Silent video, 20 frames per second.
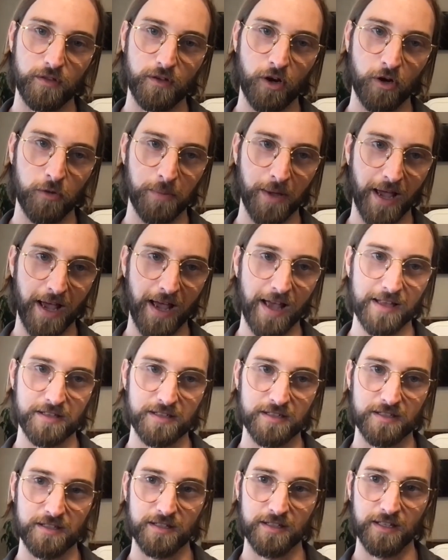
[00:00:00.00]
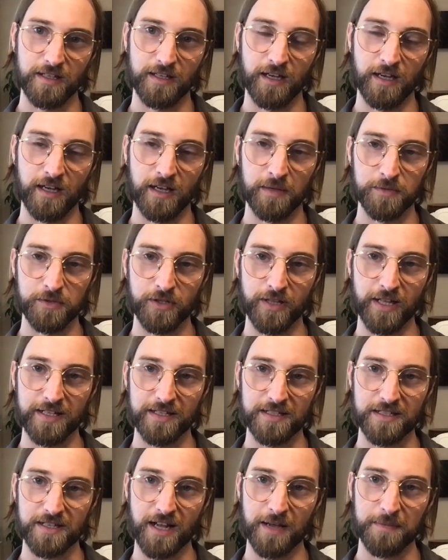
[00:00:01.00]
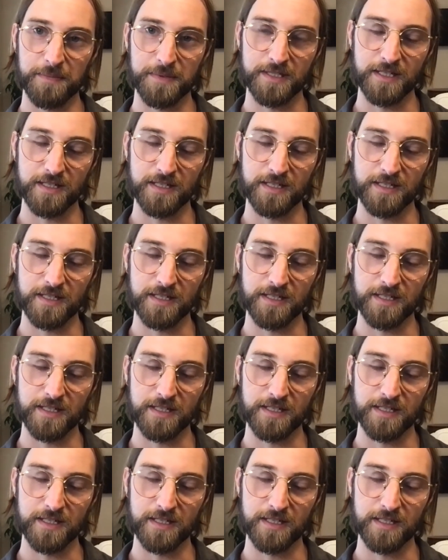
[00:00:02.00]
our past, so that it stops